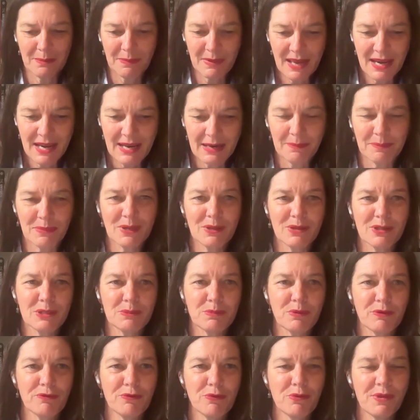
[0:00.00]
the meeting,
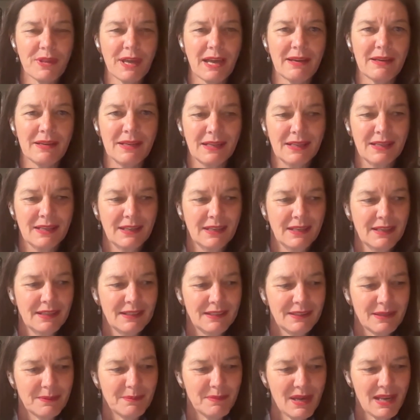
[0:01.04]
because before that,
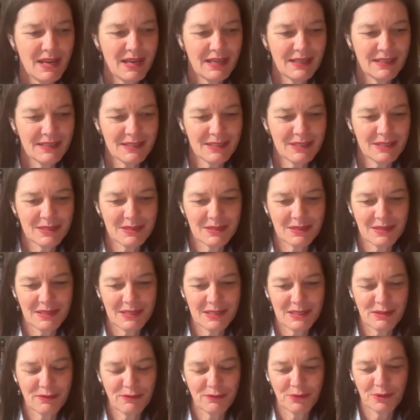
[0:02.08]
the meeting is
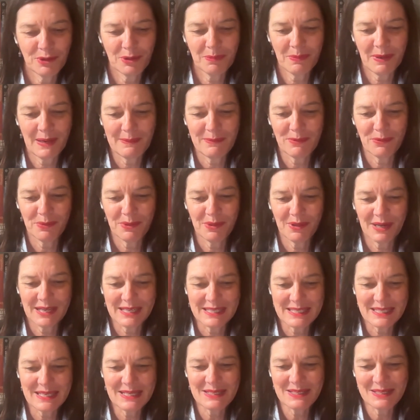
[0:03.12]
for the people with
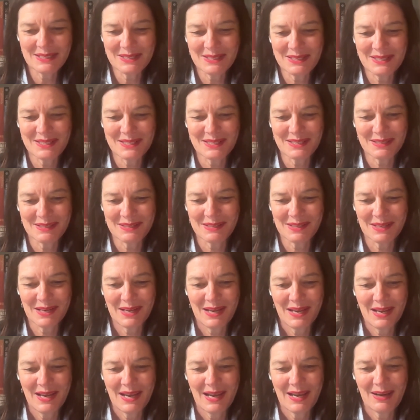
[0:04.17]
ideas, and
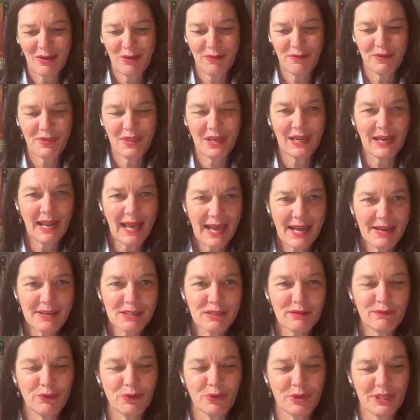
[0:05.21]
often the
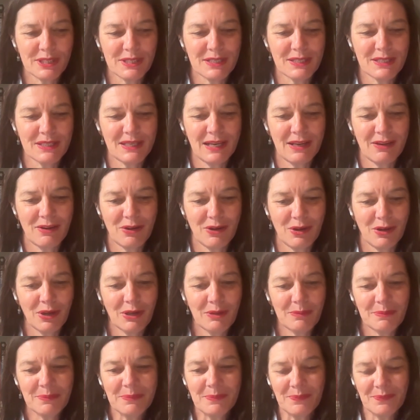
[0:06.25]
loudest voices get
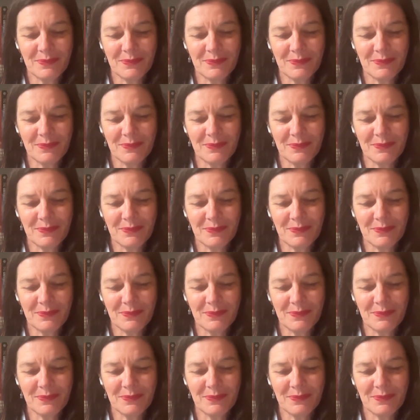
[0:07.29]
heard.